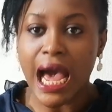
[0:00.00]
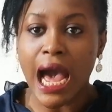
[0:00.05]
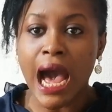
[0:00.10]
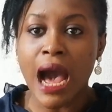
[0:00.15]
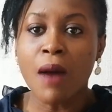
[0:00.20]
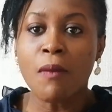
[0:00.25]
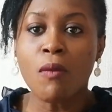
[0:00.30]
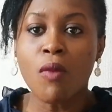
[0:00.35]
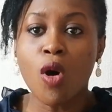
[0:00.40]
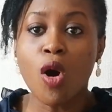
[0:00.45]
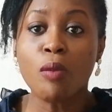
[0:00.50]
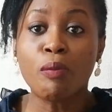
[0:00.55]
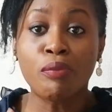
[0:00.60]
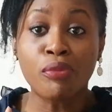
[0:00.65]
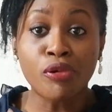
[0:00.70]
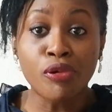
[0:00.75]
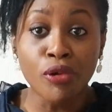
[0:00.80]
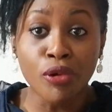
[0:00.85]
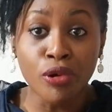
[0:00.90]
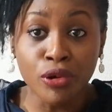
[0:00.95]
are more
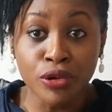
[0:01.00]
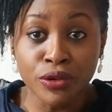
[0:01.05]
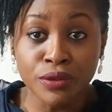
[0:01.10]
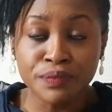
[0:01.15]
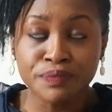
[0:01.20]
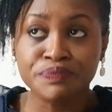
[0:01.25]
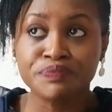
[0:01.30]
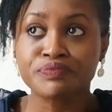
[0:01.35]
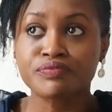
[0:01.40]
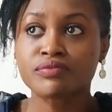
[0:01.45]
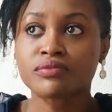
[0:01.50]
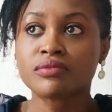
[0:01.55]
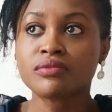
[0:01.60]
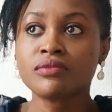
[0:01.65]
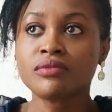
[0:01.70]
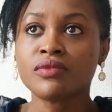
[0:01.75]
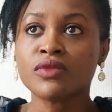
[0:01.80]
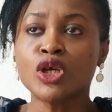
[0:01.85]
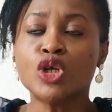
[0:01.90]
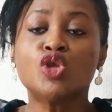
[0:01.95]
prone
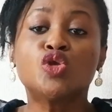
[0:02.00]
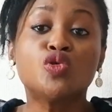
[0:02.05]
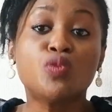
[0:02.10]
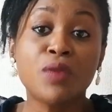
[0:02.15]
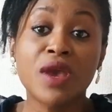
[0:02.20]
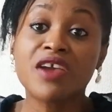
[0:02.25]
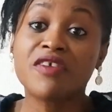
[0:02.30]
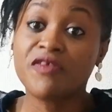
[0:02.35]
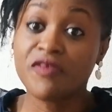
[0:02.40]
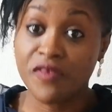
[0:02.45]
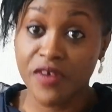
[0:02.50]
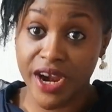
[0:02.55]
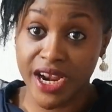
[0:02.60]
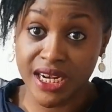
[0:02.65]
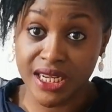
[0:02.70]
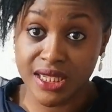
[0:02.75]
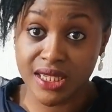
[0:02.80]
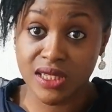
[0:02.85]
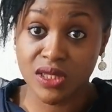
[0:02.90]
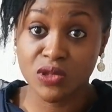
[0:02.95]
to make
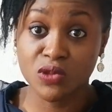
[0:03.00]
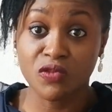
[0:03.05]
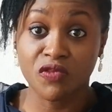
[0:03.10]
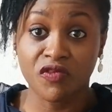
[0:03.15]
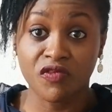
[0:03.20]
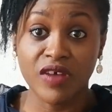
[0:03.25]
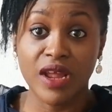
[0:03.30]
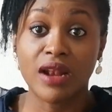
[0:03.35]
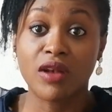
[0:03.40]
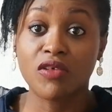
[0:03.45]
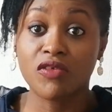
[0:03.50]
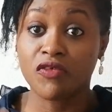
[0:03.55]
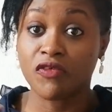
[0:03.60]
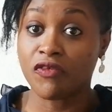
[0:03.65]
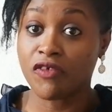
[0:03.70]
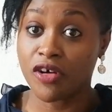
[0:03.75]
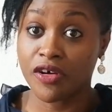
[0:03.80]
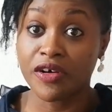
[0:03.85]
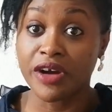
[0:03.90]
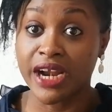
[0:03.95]
friends to fellow
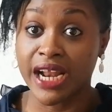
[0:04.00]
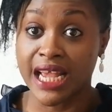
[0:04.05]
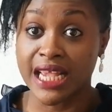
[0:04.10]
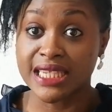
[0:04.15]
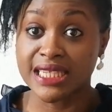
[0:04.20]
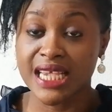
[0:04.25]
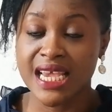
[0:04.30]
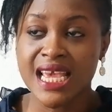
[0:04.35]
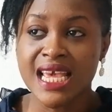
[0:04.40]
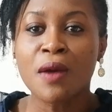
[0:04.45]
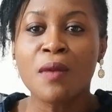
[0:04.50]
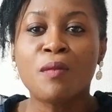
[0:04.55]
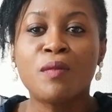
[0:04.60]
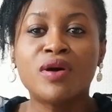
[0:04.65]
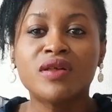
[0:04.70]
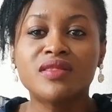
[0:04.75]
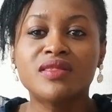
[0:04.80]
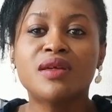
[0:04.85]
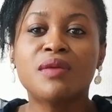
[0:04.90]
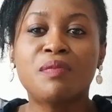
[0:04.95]
foreigners,
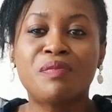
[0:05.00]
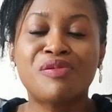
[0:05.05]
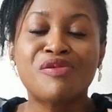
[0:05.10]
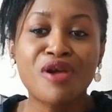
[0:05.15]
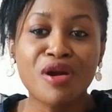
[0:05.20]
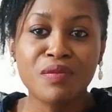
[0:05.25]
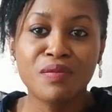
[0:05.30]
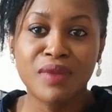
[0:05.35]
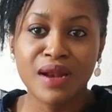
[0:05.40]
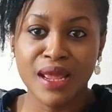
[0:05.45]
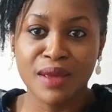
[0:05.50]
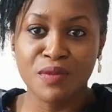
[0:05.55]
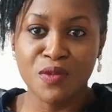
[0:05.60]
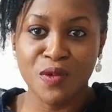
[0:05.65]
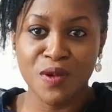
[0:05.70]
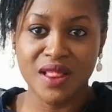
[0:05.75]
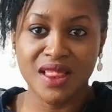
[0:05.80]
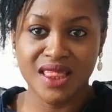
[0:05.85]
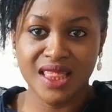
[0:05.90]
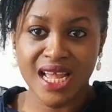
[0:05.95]
but the problem
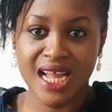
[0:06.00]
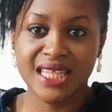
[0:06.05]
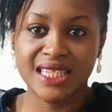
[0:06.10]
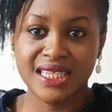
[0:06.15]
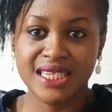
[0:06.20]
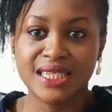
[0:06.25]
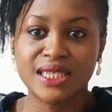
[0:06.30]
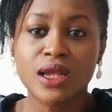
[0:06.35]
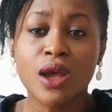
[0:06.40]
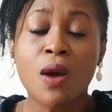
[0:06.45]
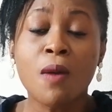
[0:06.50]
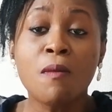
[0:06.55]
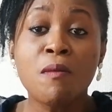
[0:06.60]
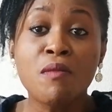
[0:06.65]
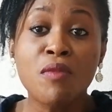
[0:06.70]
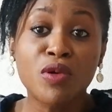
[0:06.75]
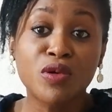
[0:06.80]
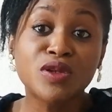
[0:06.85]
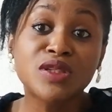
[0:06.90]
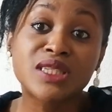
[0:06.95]
with that is
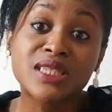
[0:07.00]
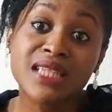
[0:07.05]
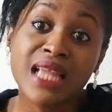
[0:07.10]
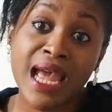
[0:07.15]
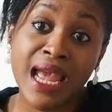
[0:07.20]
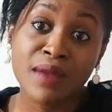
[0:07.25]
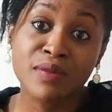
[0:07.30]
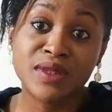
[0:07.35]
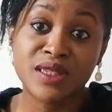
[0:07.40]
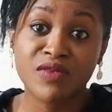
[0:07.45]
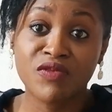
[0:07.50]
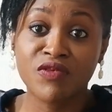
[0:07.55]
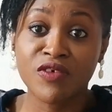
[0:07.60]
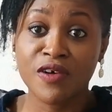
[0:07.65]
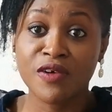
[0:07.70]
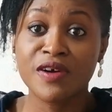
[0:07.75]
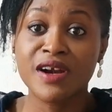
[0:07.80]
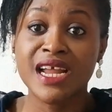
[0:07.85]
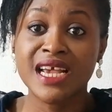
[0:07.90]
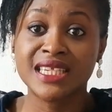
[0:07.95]
most times the
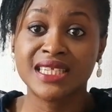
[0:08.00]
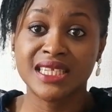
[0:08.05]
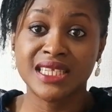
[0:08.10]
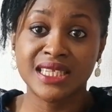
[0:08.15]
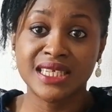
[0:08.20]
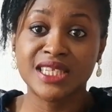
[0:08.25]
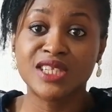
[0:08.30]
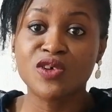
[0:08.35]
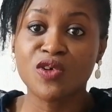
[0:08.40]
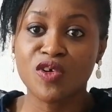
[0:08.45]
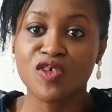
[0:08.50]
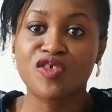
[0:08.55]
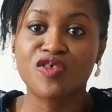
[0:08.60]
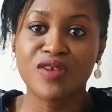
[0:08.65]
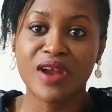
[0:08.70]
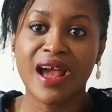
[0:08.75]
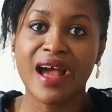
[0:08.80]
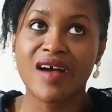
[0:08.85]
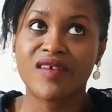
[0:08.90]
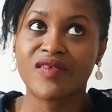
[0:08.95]
foreigners in this country
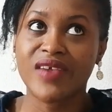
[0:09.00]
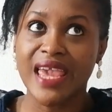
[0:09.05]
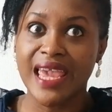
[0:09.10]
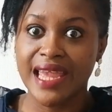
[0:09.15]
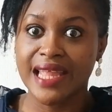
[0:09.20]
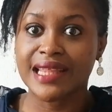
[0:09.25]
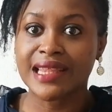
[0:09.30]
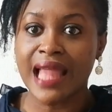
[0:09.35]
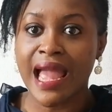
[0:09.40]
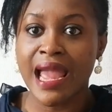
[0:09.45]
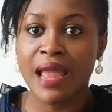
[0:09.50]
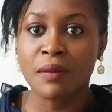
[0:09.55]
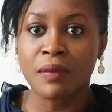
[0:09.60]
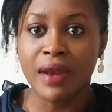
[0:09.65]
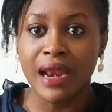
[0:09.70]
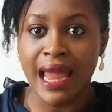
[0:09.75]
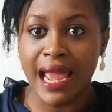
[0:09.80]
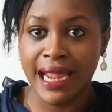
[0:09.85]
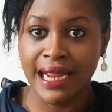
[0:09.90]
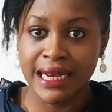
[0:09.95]
have a
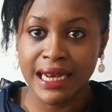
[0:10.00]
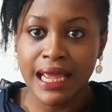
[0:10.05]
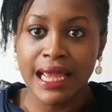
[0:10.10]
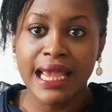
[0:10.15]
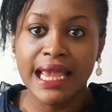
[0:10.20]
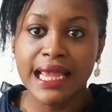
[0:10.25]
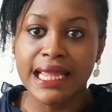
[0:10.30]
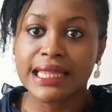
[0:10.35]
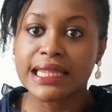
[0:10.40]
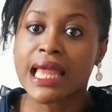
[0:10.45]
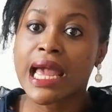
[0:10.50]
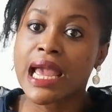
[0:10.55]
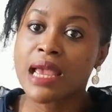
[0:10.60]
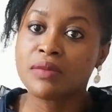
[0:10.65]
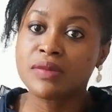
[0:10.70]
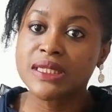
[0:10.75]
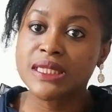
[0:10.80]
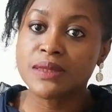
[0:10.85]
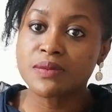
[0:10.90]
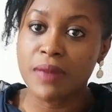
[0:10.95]
timeline, a time
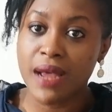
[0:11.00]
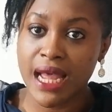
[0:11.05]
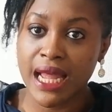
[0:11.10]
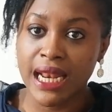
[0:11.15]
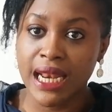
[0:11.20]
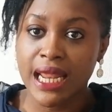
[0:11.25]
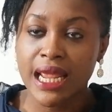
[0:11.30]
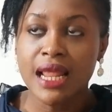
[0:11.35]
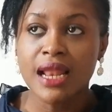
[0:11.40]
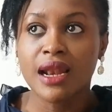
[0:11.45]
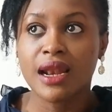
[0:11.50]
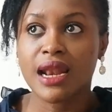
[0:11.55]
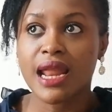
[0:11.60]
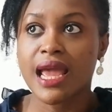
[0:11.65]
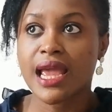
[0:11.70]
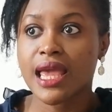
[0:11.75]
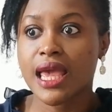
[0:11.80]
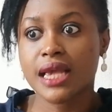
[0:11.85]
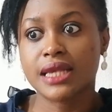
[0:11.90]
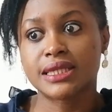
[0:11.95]
span.
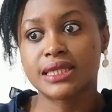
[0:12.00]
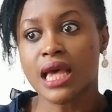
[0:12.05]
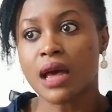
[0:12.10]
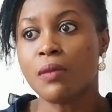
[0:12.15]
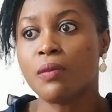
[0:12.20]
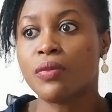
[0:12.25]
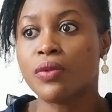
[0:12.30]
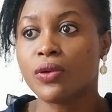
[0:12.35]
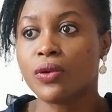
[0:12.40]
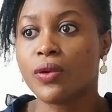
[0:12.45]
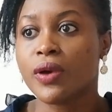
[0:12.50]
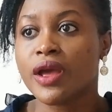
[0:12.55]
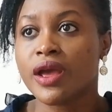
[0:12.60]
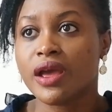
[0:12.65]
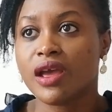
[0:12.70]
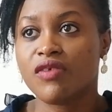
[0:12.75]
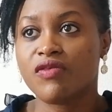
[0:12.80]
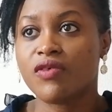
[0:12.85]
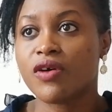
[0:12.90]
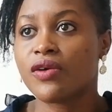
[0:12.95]
Like example,
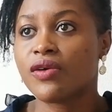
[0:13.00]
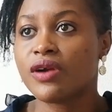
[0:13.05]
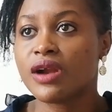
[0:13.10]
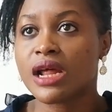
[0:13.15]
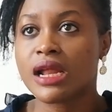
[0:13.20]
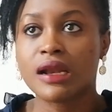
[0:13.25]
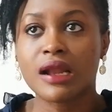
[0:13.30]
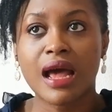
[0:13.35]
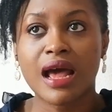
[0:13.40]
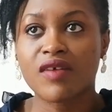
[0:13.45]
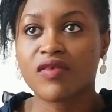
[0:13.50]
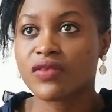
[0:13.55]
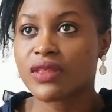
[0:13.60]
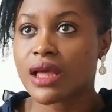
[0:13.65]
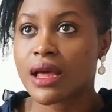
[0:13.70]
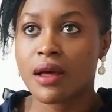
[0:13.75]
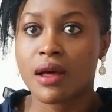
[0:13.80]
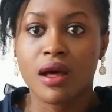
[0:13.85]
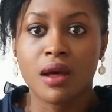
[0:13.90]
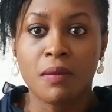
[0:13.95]
a foreigner
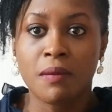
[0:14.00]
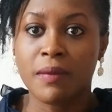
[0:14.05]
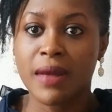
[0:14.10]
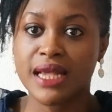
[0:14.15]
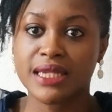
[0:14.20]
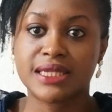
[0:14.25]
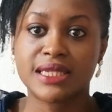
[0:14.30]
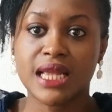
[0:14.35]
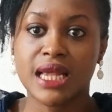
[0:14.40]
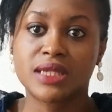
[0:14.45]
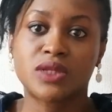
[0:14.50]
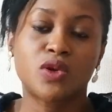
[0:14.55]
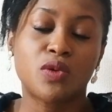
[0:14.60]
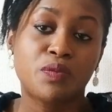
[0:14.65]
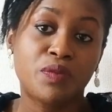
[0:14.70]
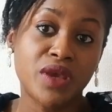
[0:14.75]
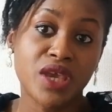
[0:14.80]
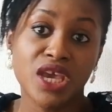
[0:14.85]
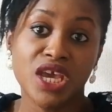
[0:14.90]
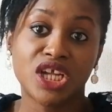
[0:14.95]
after masters or
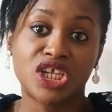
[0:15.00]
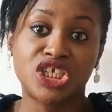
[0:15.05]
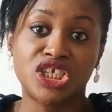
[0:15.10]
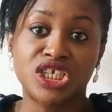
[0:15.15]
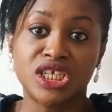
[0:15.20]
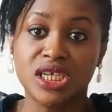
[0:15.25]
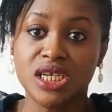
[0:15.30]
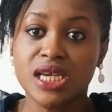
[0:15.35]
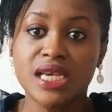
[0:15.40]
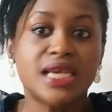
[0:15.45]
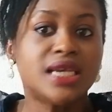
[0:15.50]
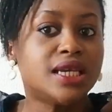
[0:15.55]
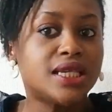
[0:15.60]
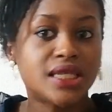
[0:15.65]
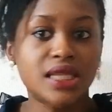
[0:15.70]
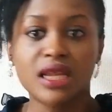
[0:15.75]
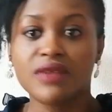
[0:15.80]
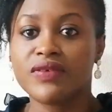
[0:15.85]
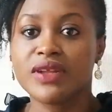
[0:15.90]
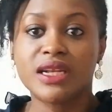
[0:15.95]
PhD is
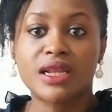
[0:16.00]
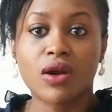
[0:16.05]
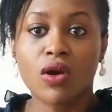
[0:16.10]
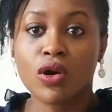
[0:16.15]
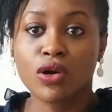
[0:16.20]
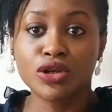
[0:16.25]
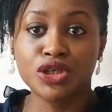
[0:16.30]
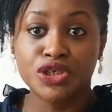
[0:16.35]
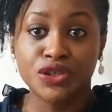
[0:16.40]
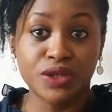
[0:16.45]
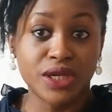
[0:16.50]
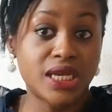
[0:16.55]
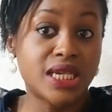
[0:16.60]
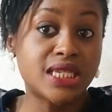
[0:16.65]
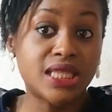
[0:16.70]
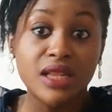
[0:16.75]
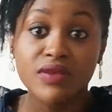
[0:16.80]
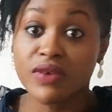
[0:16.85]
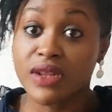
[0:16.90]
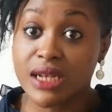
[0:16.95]
leaving the country, is
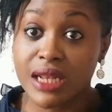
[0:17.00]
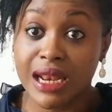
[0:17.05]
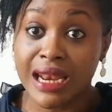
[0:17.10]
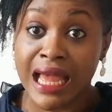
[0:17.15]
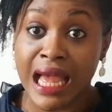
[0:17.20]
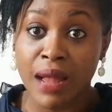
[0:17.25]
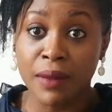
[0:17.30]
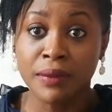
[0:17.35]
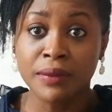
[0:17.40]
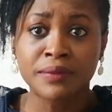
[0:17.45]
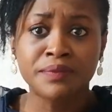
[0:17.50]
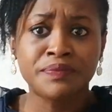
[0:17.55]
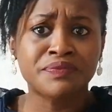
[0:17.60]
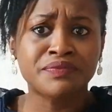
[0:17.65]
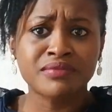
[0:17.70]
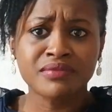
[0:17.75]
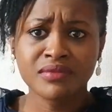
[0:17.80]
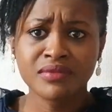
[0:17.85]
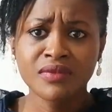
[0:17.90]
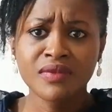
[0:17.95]
leaving the lab,
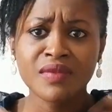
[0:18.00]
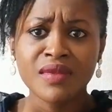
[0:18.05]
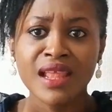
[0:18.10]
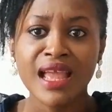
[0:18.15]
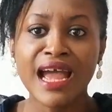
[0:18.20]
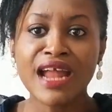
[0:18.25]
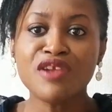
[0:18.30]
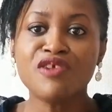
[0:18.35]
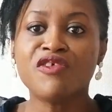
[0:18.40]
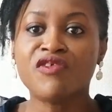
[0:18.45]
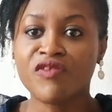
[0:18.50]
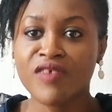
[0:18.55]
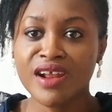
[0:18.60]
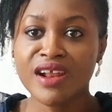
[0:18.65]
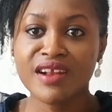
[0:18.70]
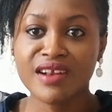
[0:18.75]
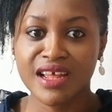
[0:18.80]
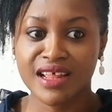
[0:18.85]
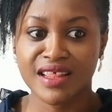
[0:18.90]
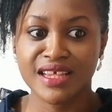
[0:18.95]
and you find
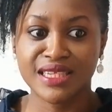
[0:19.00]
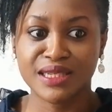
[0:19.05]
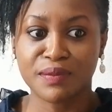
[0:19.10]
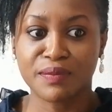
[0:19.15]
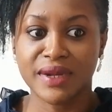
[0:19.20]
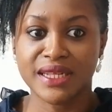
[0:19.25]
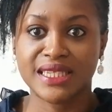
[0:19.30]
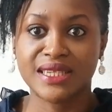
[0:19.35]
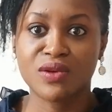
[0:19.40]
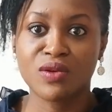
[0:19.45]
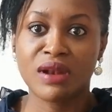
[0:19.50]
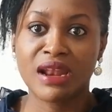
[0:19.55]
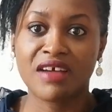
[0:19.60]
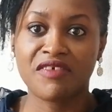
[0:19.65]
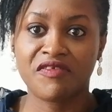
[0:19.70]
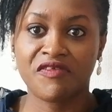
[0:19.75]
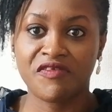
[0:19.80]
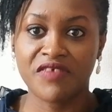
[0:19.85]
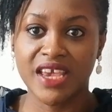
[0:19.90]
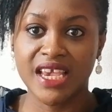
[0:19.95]
out that there's a particular
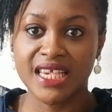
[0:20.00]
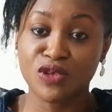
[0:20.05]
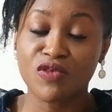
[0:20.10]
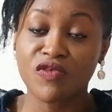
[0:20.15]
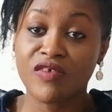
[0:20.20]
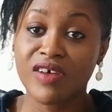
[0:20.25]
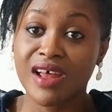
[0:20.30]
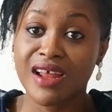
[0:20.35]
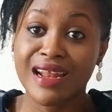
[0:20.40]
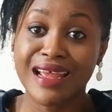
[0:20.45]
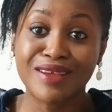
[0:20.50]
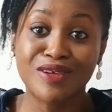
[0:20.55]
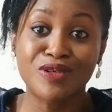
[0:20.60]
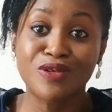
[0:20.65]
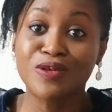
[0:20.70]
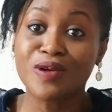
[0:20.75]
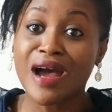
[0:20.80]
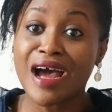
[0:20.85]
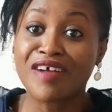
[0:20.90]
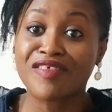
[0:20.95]
phase, you find out that you
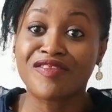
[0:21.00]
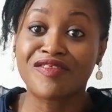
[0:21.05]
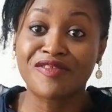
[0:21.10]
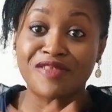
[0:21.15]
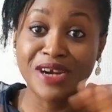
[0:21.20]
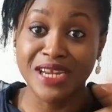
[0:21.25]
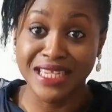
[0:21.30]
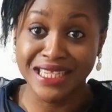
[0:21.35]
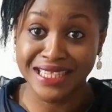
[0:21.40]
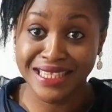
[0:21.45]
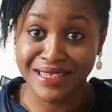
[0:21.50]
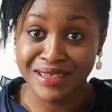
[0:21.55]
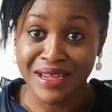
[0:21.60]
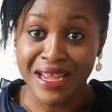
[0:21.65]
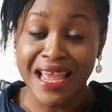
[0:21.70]
don't have friends.